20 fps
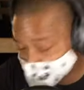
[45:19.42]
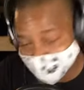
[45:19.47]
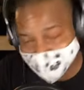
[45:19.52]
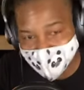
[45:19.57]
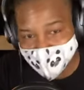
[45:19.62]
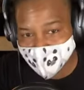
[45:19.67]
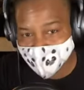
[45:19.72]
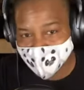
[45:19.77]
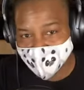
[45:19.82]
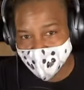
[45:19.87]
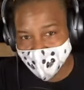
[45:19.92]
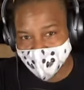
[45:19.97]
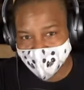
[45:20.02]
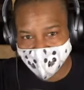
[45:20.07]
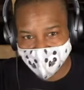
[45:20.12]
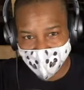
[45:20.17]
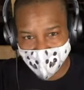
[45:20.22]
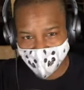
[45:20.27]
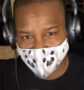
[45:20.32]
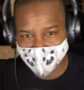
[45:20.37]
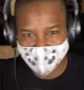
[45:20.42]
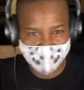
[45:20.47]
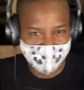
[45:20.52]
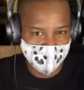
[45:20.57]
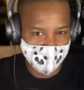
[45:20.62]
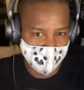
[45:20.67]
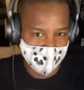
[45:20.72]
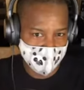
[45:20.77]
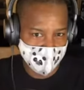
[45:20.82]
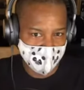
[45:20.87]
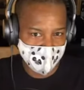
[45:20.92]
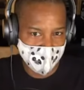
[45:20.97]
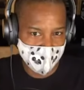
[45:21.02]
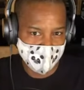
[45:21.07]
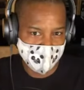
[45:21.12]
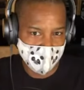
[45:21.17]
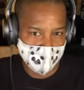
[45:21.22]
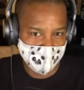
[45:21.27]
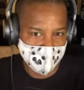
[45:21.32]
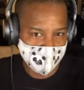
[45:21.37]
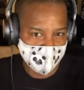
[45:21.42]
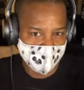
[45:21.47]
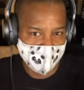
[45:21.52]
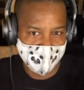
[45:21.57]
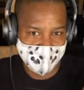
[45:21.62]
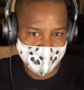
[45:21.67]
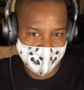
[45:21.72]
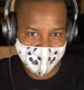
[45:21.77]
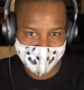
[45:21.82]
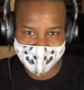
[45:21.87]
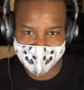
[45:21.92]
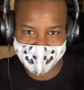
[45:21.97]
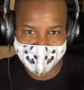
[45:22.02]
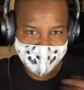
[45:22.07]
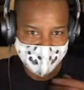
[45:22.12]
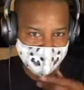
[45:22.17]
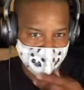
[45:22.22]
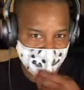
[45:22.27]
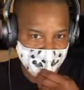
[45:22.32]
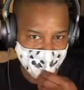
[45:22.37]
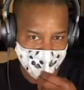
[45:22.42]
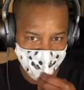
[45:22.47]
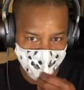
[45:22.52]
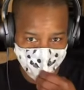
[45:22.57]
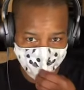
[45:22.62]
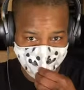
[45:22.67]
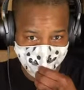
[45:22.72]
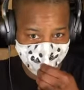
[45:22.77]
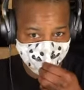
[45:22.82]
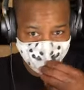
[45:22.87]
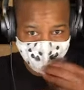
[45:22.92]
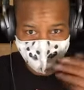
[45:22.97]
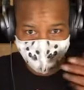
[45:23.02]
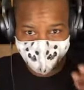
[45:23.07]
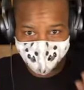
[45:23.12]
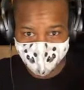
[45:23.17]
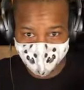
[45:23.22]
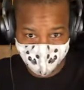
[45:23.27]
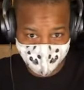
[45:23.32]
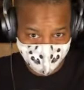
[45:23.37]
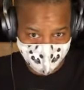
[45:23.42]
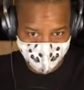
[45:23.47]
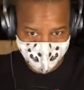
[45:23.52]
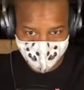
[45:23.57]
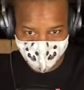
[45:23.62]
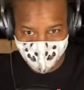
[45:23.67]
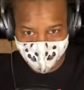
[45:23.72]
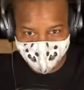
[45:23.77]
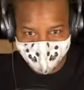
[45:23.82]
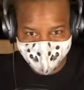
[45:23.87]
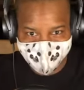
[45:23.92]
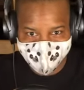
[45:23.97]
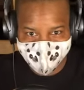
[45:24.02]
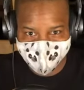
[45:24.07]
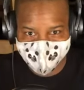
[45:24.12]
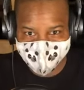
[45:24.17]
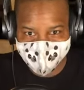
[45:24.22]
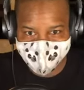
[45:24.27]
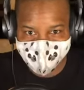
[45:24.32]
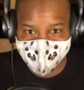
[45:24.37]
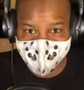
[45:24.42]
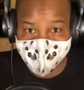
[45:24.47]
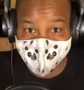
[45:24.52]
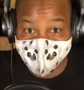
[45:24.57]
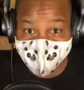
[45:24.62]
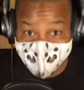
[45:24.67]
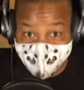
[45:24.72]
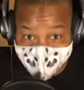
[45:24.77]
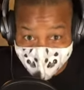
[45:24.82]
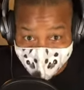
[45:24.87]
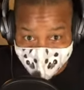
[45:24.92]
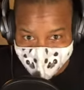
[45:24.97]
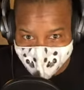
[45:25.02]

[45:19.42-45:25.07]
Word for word: I know Chinese have a different approach of things when it comes down to Western society.